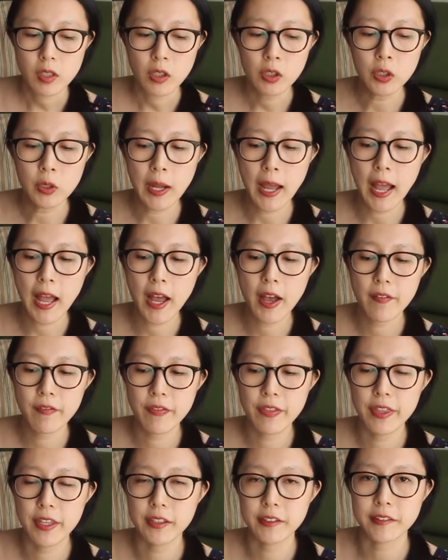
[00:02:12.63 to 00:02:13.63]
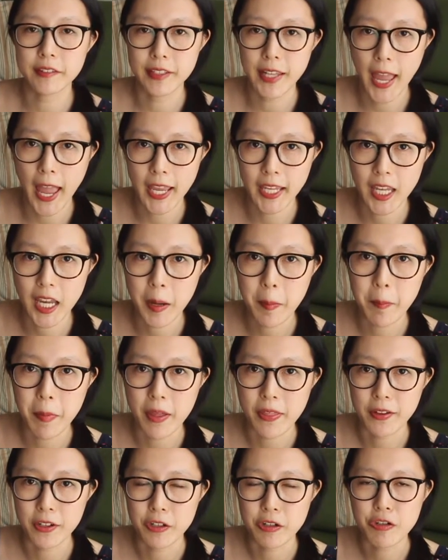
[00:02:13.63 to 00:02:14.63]
who have this nagging
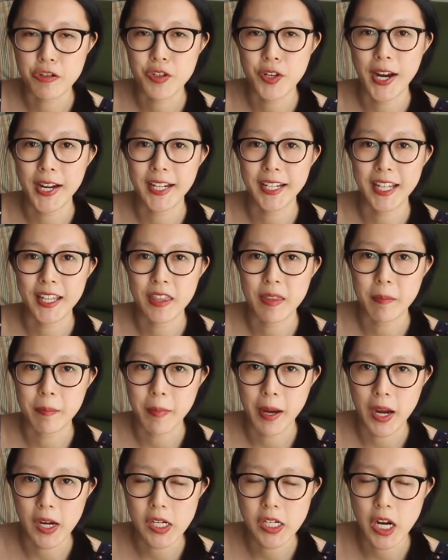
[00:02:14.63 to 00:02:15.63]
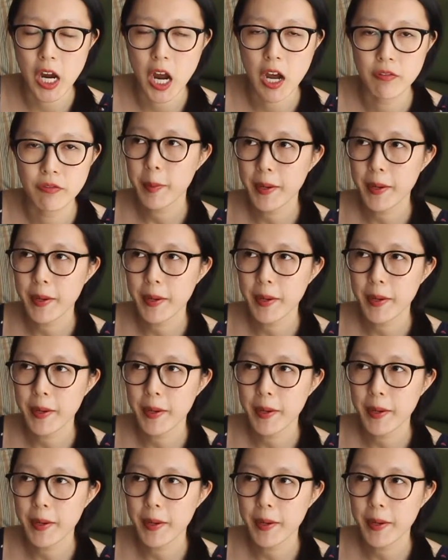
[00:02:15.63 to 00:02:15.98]
mother who's trying to get them married off.